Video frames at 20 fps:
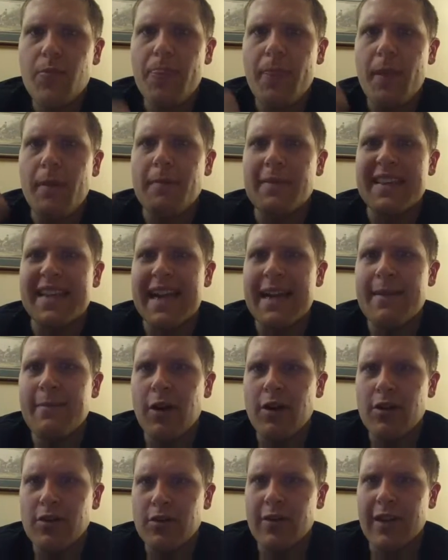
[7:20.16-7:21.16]
But then I'm
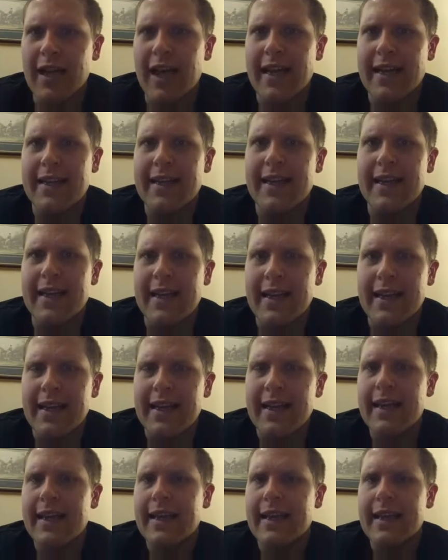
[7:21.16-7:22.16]
also kind of getting
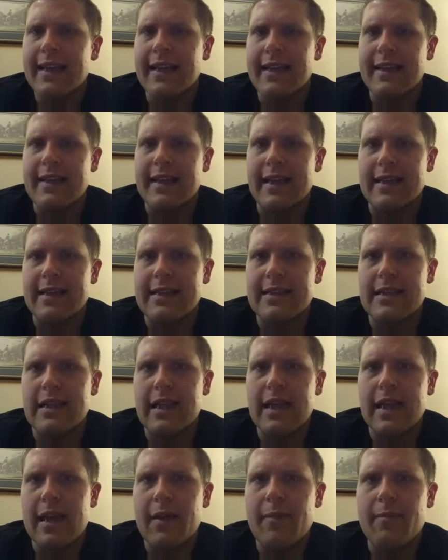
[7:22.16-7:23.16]
this
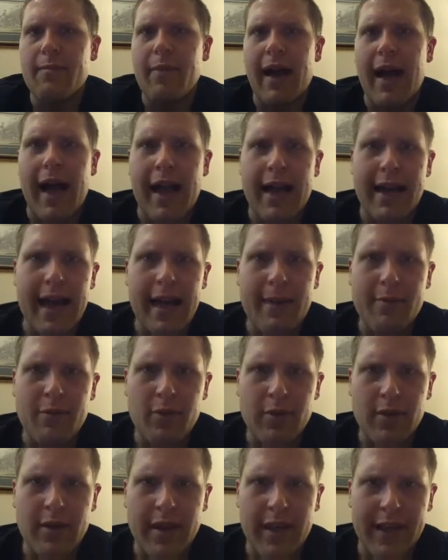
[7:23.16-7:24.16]
pineapple
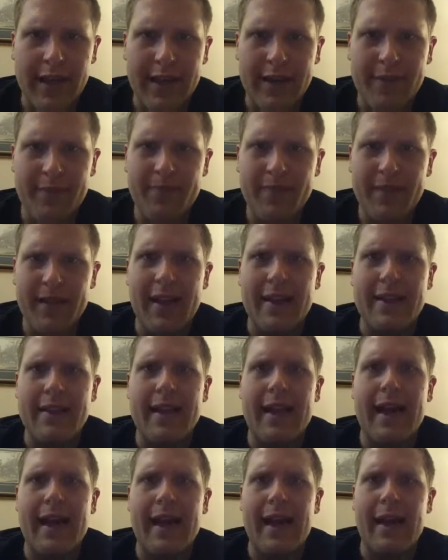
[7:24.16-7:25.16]
kick
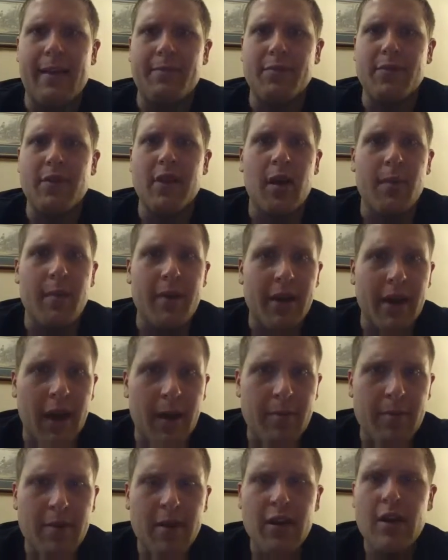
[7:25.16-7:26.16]
coming
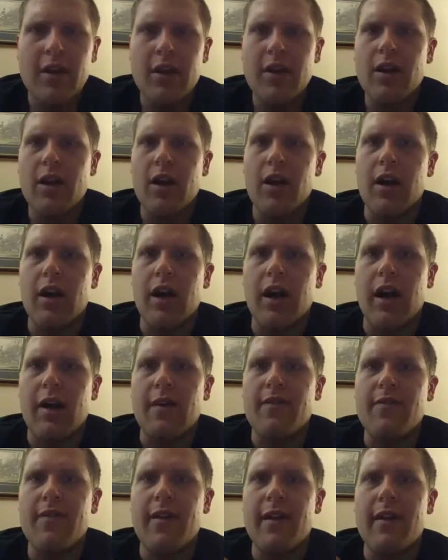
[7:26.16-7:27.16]
up.
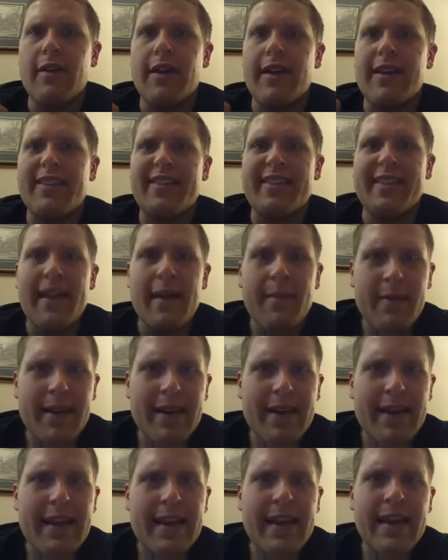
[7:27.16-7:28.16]
Very
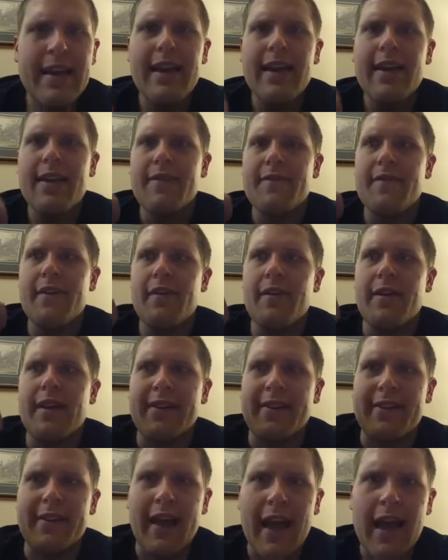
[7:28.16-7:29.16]
lemony, very
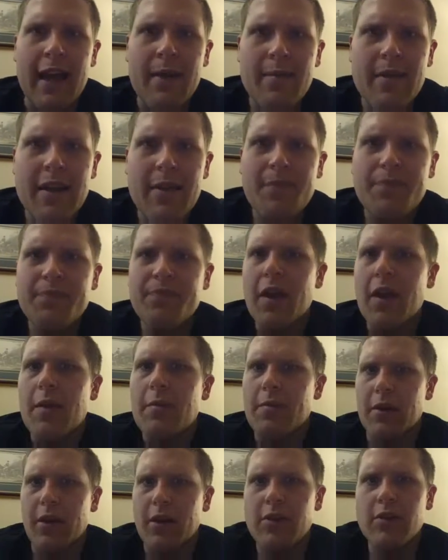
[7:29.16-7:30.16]
limey,
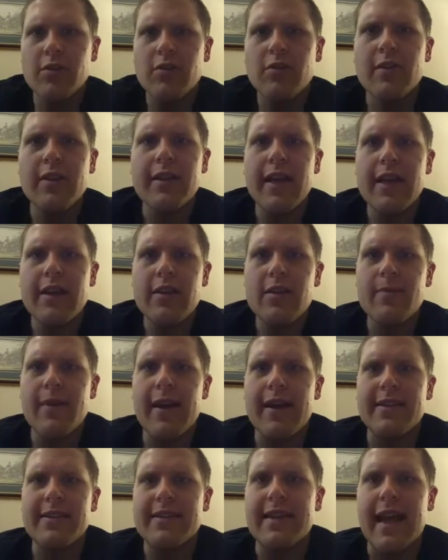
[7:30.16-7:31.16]
but also again you
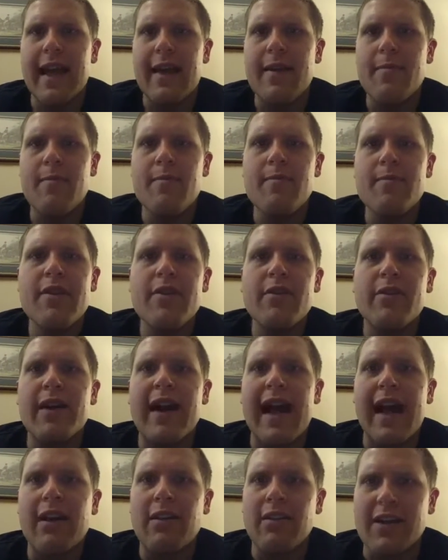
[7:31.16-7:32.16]
match that
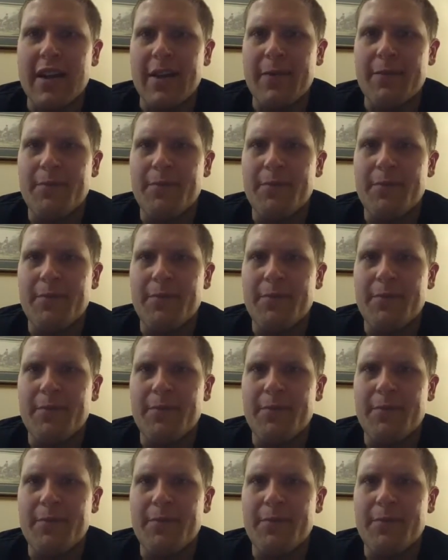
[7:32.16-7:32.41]
minerality.